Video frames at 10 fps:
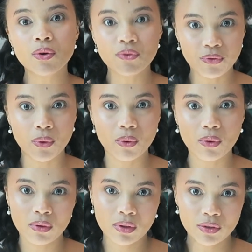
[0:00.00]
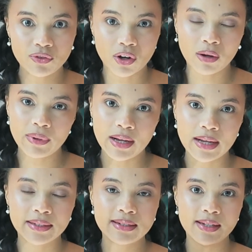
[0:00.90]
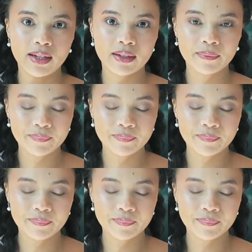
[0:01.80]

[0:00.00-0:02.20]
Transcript: for job hunting.